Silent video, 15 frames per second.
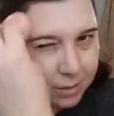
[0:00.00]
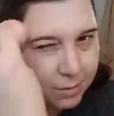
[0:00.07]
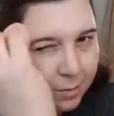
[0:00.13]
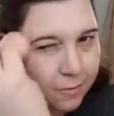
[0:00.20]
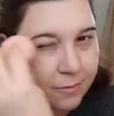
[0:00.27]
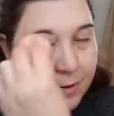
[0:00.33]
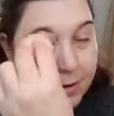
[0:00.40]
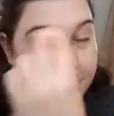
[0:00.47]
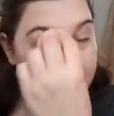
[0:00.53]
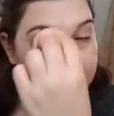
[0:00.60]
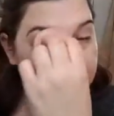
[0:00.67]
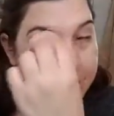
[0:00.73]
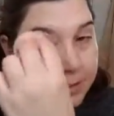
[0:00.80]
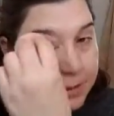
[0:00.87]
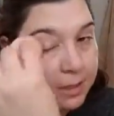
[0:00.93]
prefer to
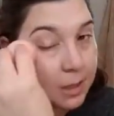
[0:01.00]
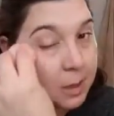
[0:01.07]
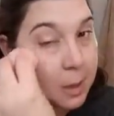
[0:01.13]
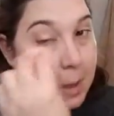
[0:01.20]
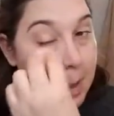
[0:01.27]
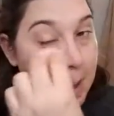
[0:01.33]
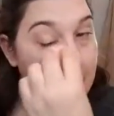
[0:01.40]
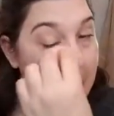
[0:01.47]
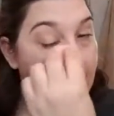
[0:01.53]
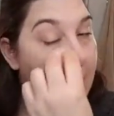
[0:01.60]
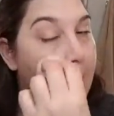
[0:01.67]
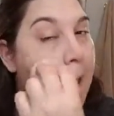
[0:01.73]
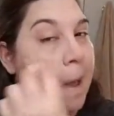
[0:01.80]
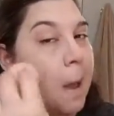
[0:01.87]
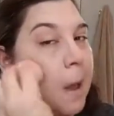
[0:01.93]
use?
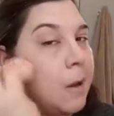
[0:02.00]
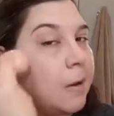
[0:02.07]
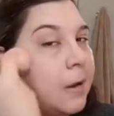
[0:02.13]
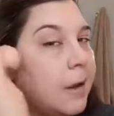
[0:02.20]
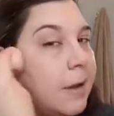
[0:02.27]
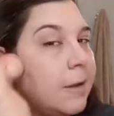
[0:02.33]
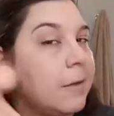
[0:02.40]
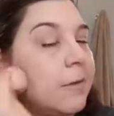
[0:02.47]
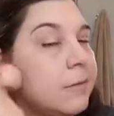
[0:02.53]
Okay.